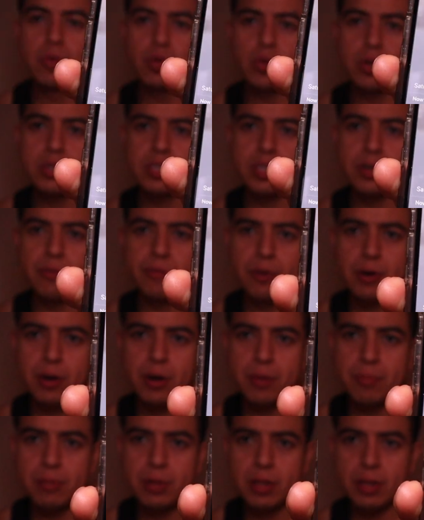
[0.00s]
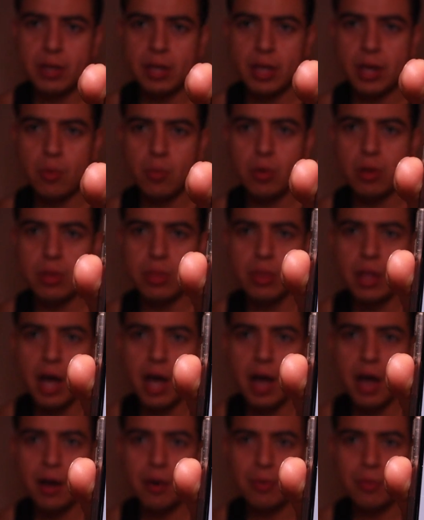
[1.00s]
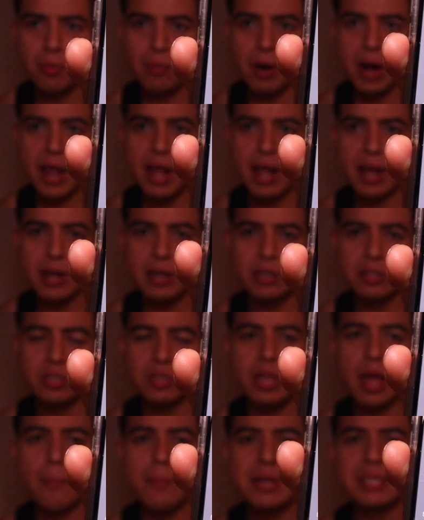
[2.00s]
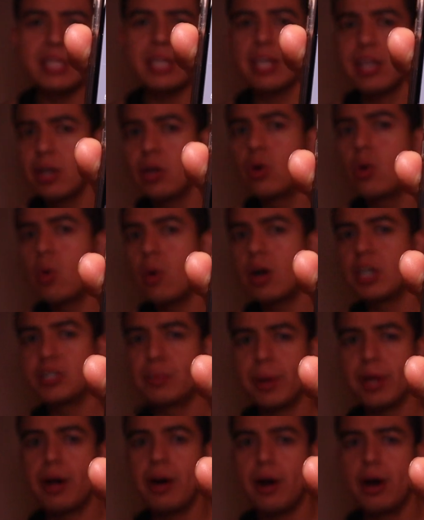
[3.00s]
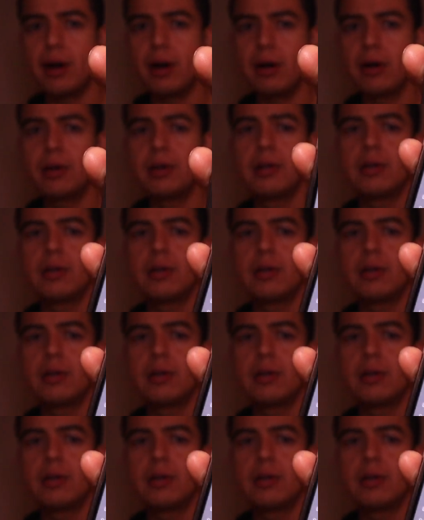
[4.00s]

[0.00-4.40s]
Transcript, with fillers: So it's confirmed. It will not rain. So that means I can go wash my car.